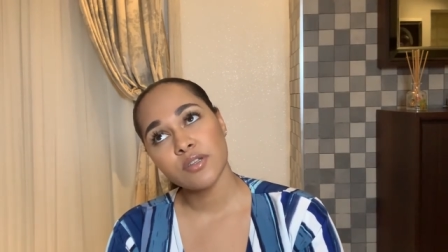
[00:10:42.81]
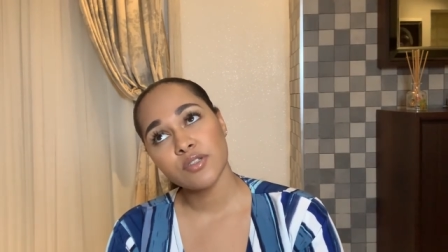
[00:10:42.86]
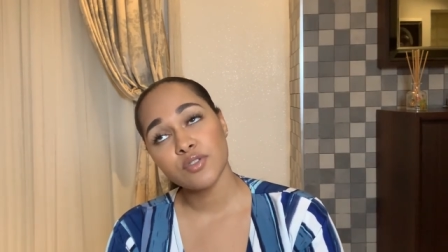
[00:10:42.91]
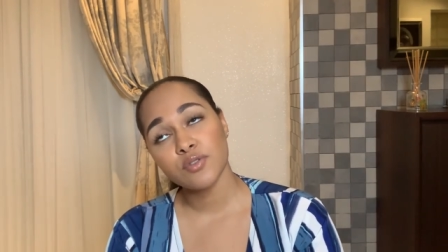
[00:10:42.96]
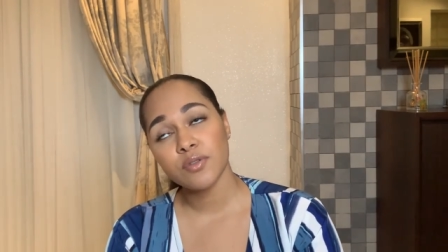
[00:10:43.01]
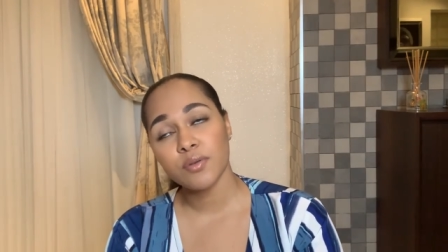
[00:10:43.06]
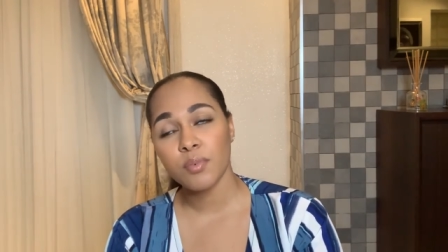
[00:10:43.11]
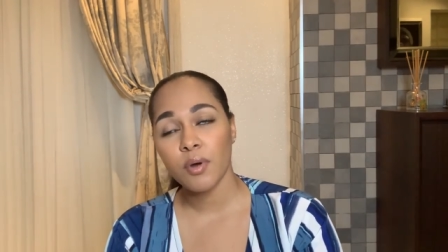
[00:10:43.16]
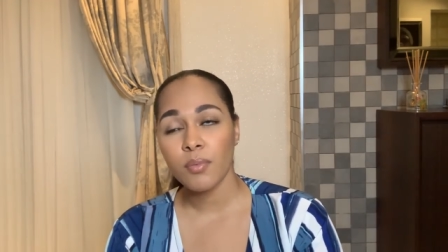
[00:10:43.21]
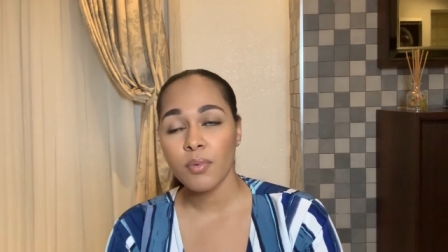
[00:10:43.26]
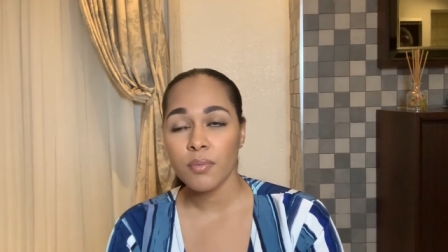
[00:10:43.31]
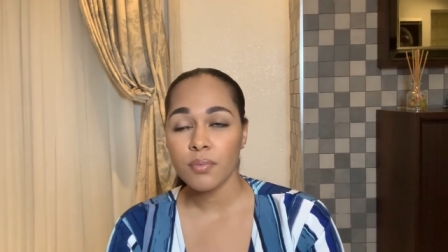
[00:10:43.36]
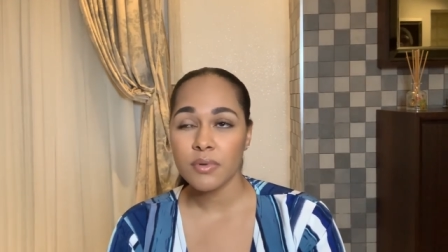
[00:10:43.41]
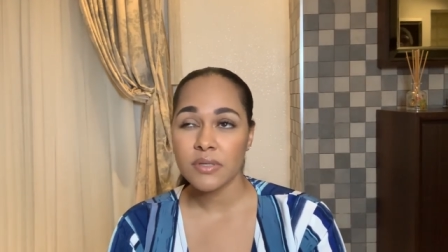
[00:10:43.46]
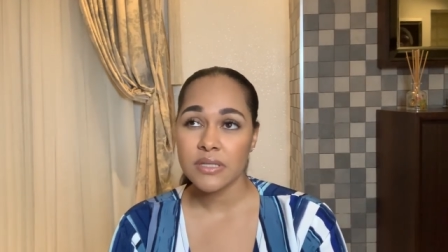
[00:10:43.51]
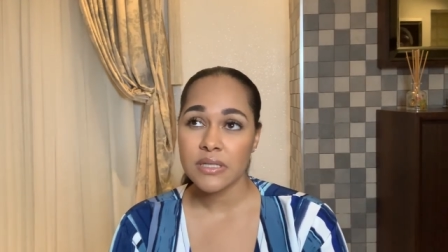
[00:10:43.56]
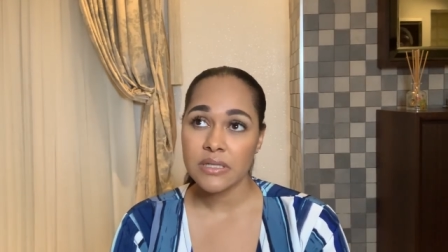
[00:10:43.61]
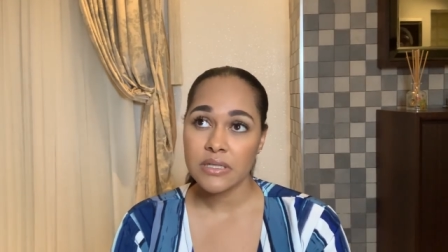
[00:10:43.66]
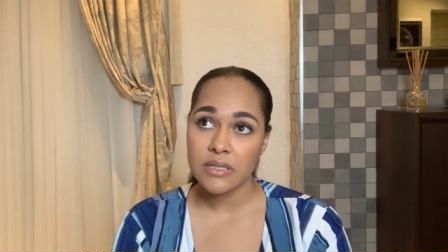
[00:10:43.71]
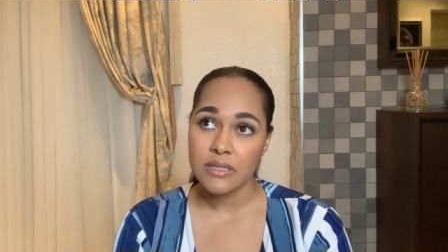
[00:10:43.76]
so the pop-up
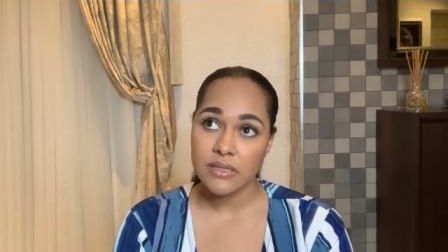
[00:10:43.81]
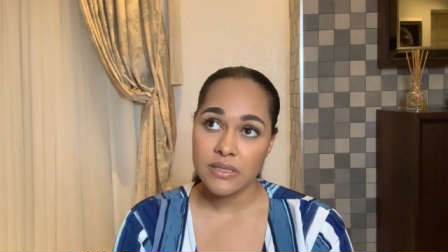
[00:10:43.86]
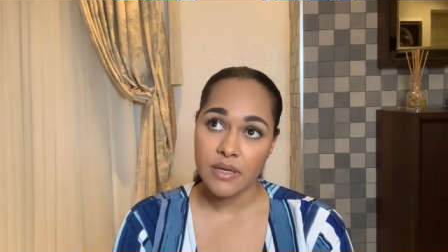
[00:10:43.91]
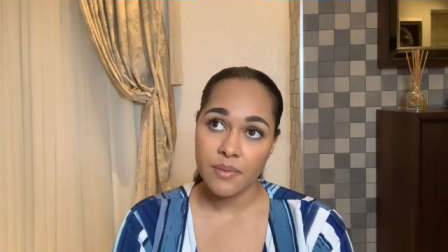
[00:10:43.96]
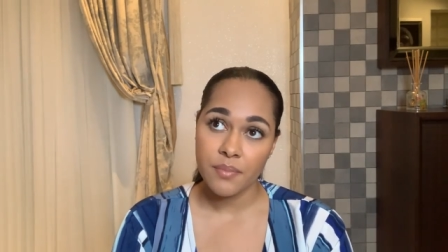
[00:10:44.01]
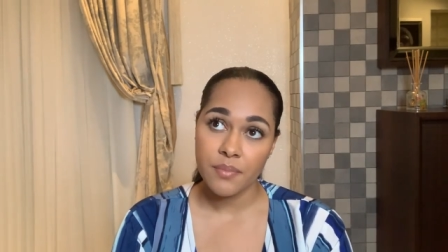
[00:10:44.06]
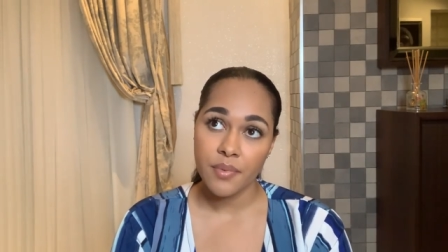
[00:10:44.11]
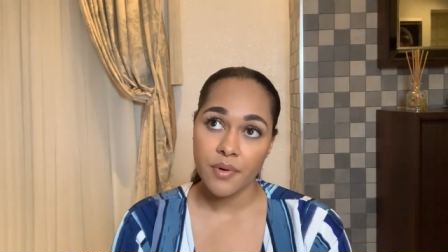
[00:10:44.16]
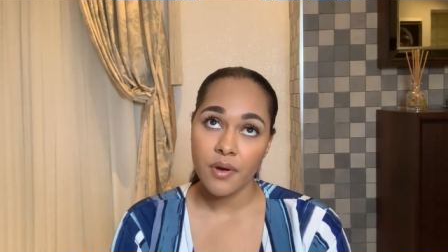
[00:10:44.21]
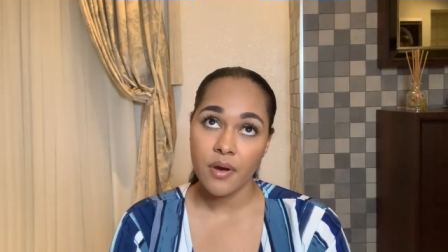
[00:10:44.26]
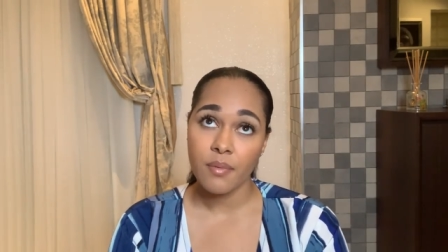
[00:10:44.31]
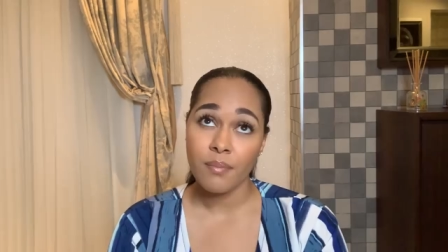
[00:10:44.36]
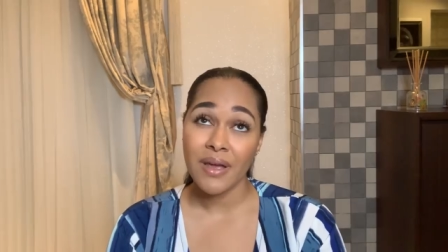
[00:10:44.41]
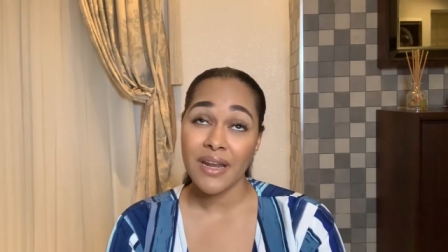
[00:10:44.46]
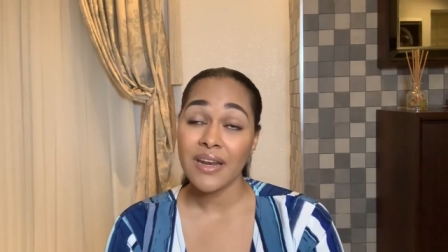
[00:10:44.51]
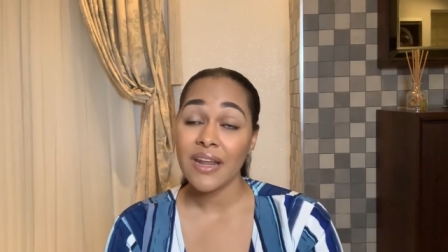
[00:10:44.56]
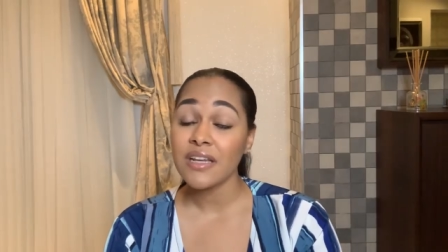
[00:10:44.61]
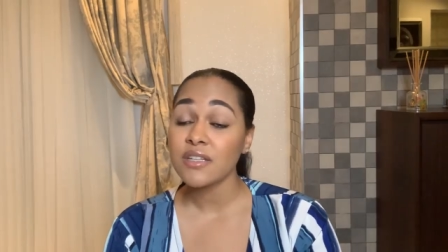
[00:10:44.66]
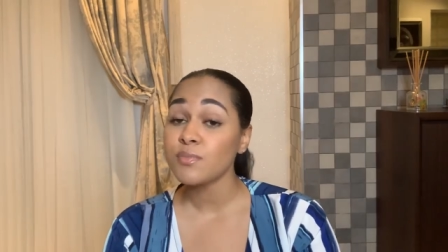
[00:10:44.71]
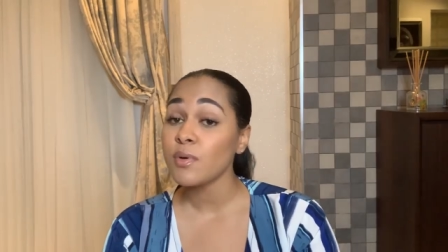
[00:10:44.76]
was in December. My
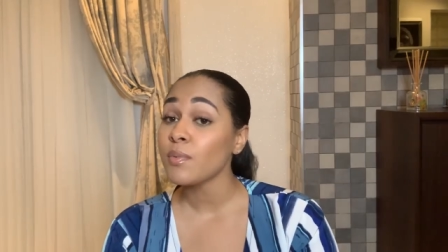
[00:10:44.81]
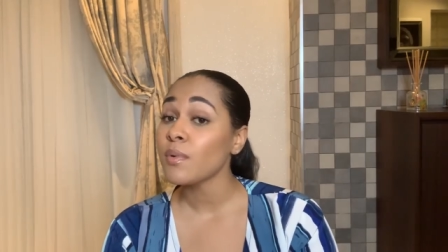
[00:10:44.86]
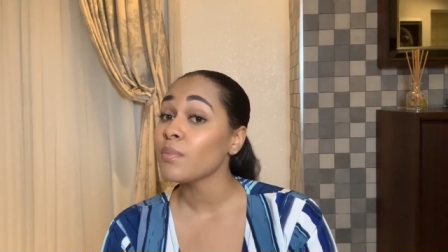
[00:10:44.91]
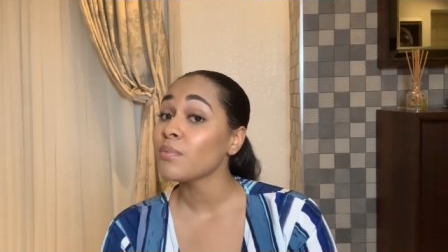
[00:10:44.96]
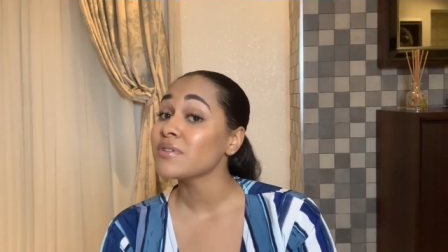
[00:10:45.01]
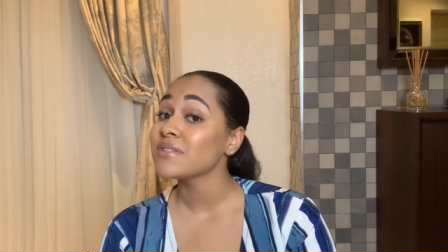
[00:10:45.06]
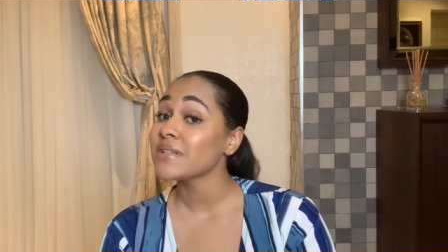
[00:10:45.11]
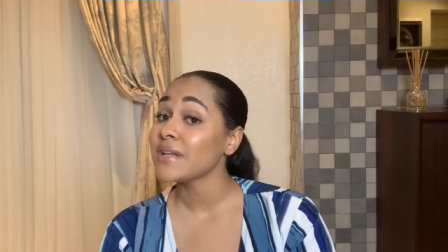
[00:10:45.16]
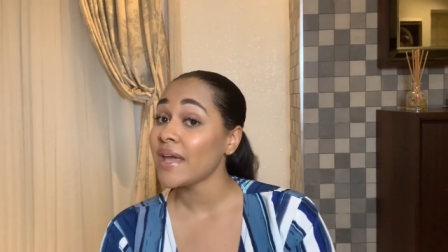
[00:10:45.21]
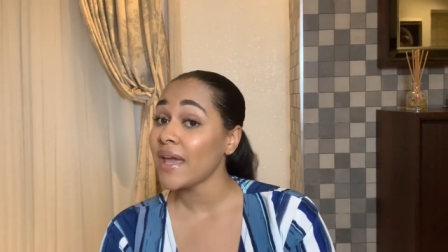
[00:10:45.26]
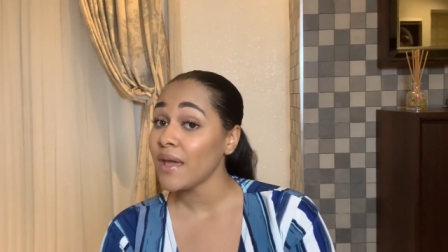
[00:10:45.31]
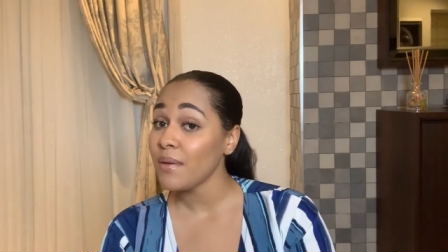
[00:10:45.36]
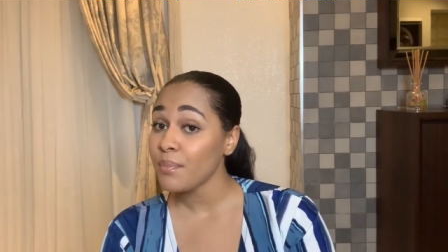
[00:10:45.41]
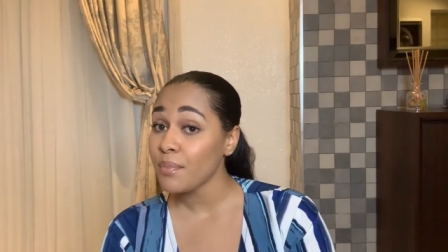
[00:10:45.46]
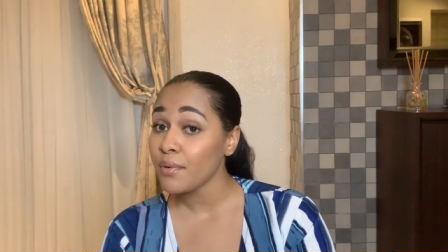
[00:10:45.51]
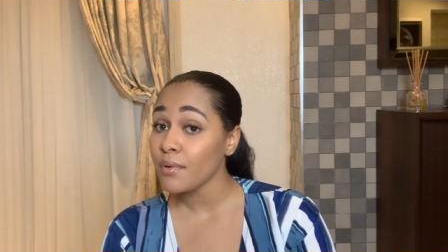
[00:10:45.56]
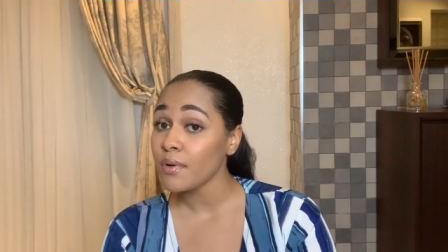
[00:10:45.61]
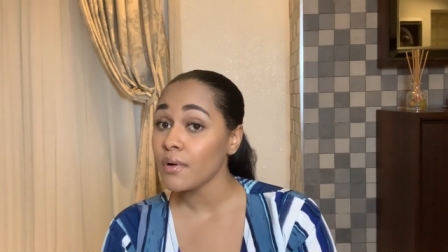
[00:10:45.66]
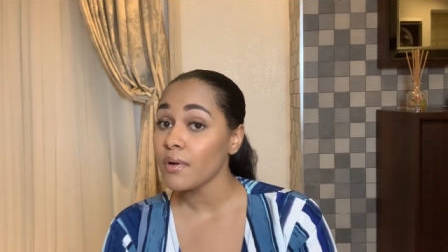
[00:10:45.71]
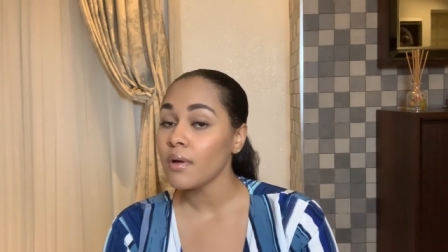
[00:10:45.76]
next pop-up was in
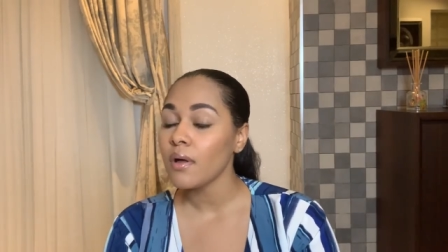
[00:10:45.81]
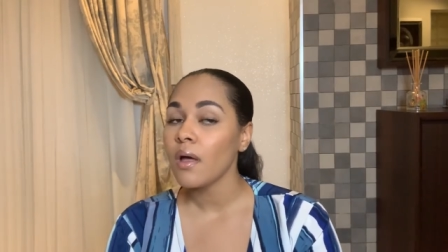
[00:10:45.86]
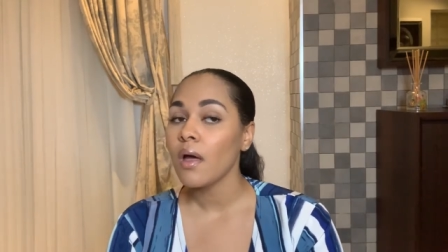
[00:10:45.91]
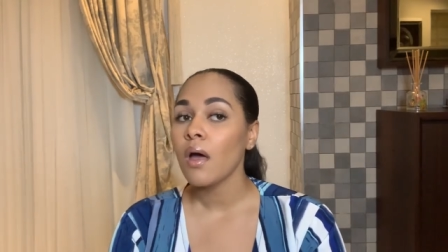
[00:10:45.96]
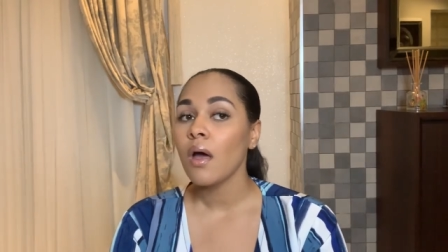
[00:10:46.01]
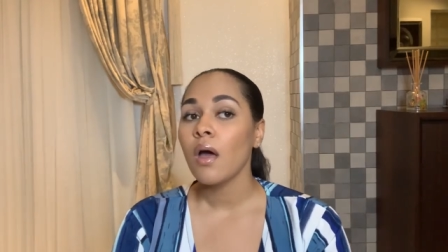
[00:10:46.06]
April